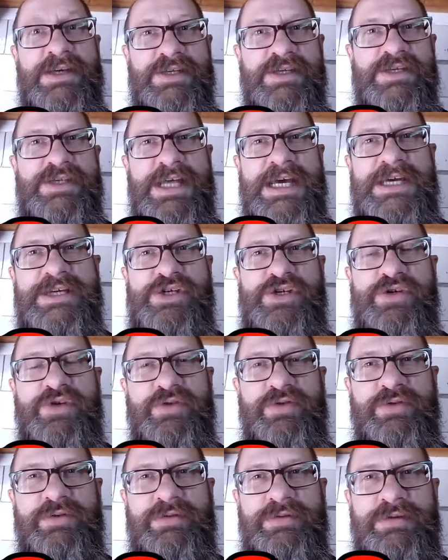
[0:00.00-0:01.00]
So stay
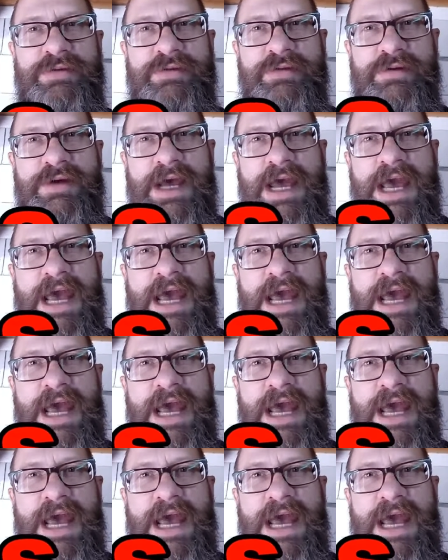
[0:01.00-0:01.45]
tuned,